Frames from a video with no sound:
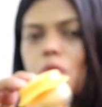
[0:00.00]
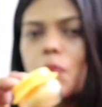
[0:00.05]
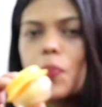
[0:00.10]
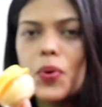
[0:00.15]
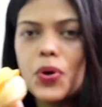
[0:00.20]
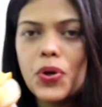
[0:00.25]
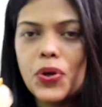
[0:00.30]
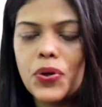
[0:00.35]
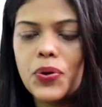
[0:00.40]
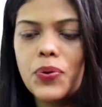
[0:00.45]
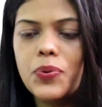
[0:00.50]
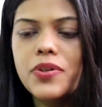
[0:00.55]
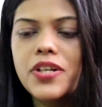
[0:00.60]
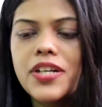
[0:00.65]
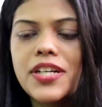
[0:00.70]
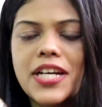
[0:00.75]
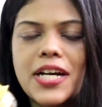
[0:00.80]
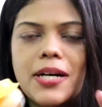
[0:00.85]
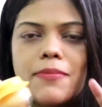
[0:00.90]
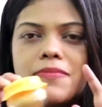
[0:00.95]
super cute.
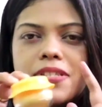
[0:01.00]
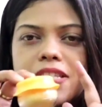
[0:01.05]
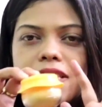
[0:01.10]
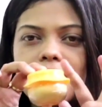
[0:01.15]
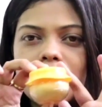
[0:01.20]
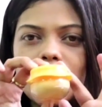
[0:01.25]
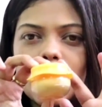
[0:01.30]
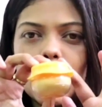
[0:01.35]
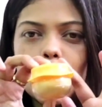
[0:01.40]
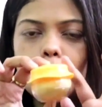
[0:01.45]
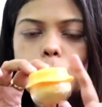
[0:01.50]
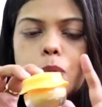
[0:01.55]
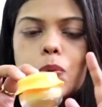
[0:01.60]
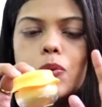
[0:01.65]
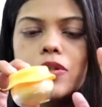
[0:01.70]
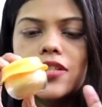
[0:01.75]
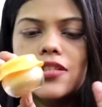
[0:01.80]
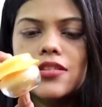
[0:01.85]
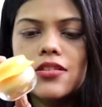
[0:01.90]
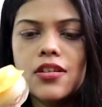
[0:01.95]
It comes in the
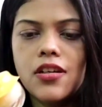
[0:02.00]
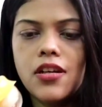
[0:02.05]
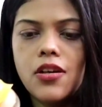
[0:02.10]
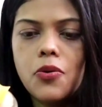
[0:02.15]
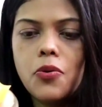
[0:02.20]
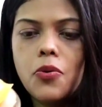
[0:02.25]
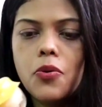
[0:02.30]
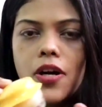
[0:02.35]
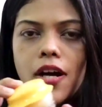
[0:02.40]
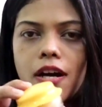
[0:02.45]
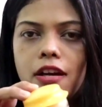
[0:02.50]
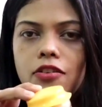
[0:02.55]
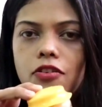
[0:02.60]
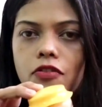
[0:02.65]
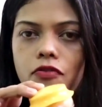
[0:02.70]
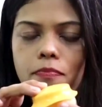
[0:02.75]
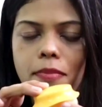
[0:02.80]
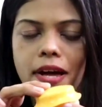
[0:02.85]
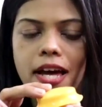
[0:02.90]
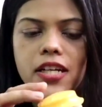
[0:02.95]
cute yellow kind
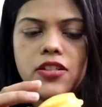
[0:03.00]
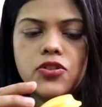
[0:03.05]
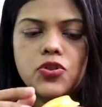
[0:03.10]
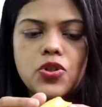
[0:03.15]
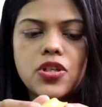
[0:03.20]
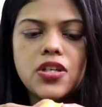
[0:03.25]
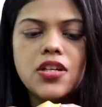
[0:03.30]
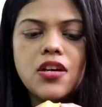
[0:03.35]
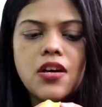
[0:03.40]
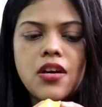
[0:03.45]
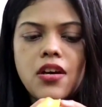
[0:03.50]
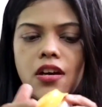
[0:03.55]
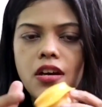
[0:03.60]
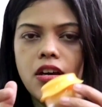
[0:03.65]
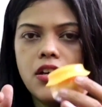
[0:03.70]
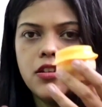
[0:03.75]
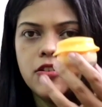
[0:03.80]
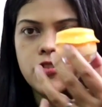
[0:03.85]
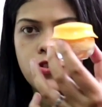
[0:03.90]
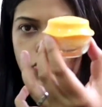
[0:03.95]
of packaging
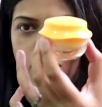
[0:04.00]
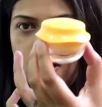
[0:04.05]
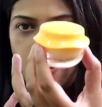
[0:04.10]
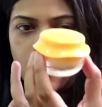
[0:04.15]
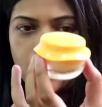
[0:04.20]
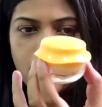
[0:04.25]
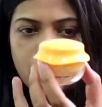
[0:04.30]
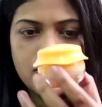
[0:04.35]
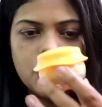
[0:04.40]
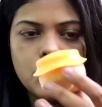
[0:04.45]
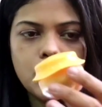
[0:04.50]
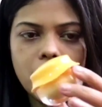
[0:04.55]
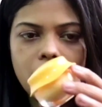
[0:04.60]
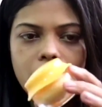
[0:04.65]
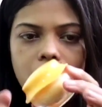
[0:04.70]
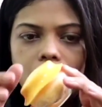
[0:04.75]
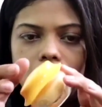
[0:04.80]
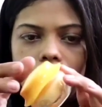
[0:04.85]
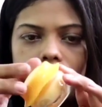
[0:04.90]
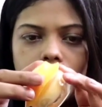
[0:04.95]
in a jar,
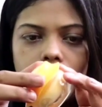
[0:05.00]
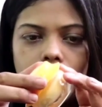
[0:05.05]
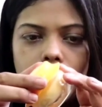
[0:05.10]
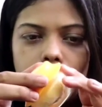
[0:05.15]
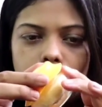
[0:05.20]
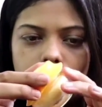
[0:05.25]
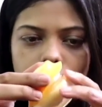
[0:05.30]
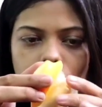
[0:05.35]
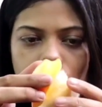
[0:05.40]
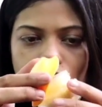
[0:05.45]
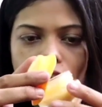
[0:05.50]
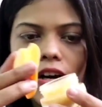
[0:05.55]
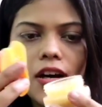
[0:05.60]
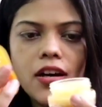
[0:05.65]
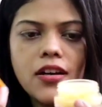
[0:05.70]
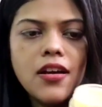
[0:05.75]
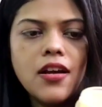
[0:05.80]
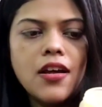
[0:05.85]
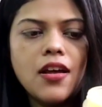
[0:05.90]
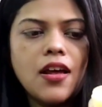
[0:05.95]
actually a cute
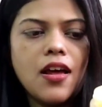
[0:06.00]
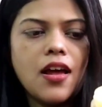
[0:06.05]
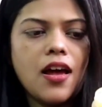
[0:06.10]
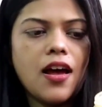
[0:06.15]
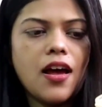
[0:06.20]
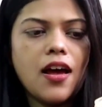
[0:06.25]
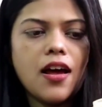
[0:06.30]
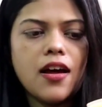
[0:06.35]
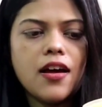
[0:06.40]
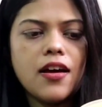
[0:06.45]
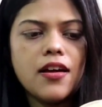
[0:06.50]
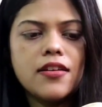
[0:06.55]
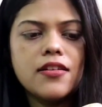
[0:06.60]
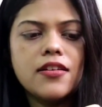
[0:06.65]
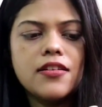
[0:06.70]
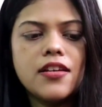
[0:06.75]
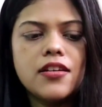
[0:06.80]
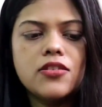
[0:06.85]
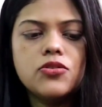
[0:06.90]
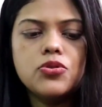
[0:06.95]
jar, and
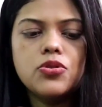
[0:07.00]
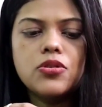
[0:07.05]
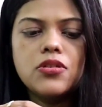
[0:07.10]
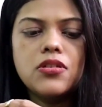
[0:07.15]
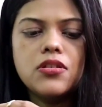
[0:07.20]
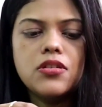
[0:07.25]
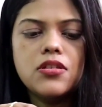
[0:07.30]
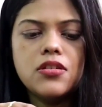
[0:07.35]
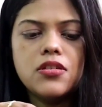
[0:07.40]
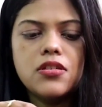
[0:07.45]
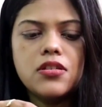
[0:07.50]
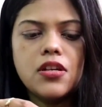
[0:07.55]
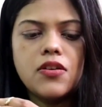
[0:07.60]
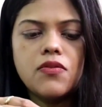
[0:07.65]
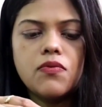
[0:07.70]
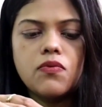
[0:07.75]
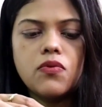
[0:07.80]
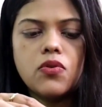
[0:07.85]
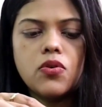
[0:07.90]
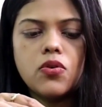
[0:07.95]
the texture is
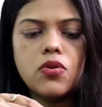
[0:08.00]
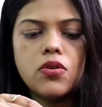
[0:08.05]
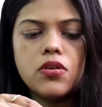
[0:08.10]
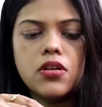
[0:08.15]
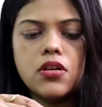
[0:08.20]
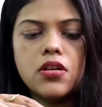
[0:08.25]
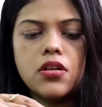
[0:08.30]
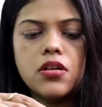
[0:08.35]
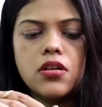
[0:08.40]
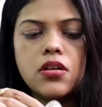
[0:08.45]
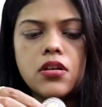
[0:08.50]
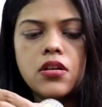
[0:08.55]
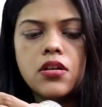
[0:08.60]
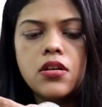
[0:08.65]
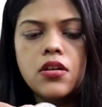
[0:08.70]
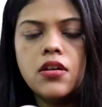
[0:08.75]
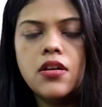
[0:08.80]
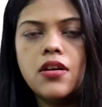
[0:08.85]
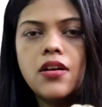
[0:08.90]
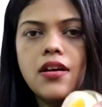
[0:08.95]
somewhat
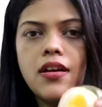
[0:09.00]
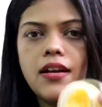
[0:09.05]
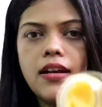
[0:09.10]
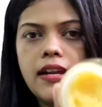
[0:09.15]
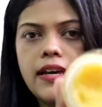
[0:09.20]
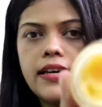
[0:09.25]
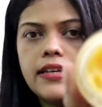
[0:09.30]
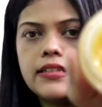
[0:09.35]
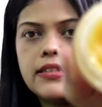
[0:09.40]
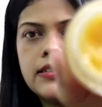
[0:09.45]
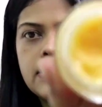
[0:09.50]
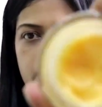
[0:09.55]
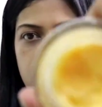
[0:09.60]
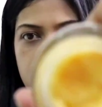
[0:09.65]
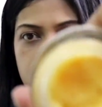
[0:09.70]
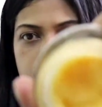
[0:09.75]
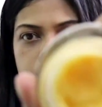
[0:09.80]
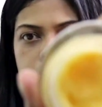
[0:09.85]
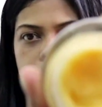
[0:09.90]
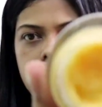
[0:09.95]
like
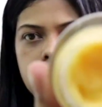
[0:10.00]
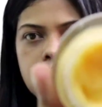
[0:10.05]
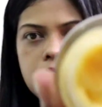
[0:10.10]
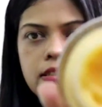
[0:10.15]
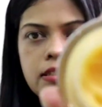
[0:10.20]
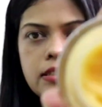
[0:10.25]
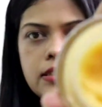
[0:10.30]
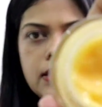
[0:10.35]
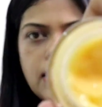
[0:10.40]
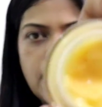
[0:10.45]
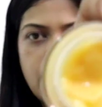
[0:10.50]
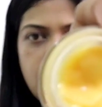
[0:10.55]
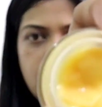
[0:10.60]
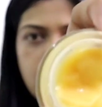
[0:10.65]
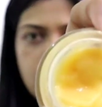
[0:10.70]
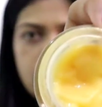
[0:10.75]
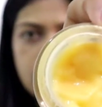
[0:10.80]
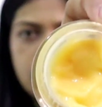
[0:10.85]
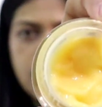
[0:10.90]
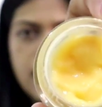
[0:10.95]
this,
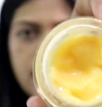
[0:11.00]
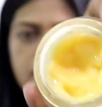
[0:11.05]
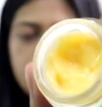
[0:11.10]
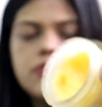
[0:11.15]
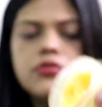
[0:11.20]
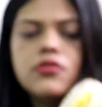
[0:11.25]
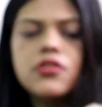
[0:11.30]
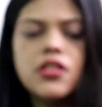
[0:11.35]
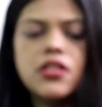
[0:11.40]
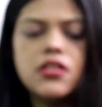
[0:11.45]
and I would